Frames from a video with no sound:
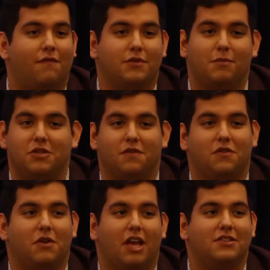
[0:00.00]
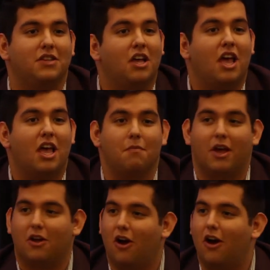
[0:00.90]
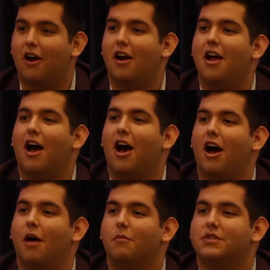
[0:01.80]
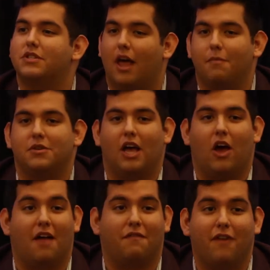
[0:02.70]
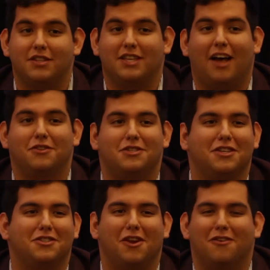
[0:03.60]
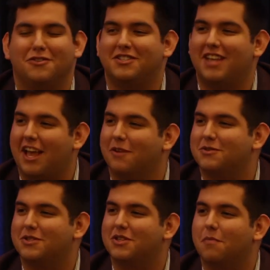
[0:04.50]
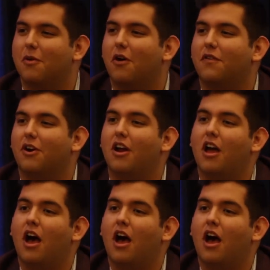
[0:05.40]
Spent a few nights in my car, slept at friends' houses, just saying it was a sleepover.